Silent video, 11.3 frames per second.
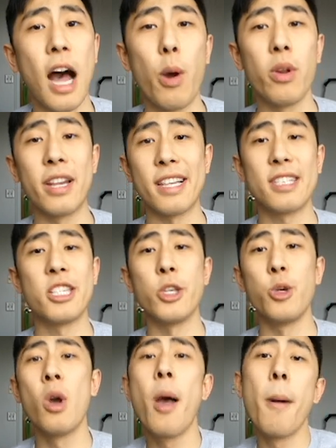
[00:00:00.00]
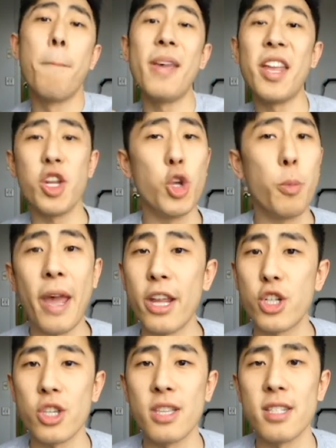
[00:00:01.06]
I would get to meet new
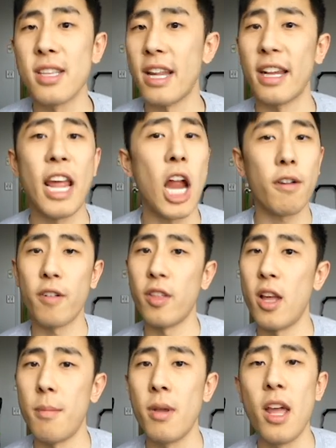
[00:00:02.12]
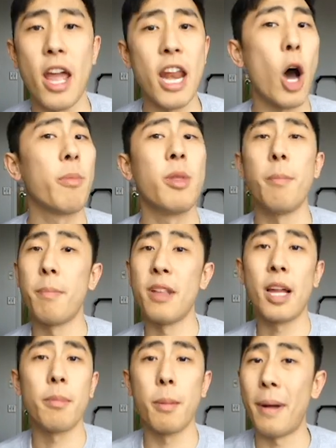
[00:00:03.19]
patients and care for them and help them
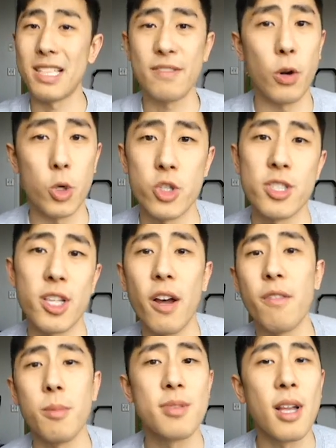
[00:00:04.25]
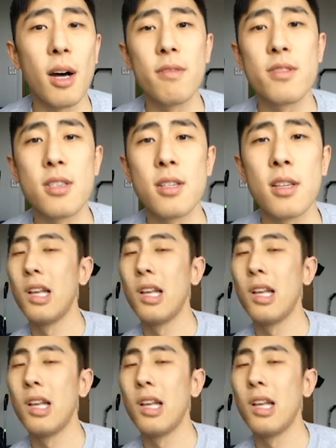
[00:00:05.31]
become the best versions of themselves.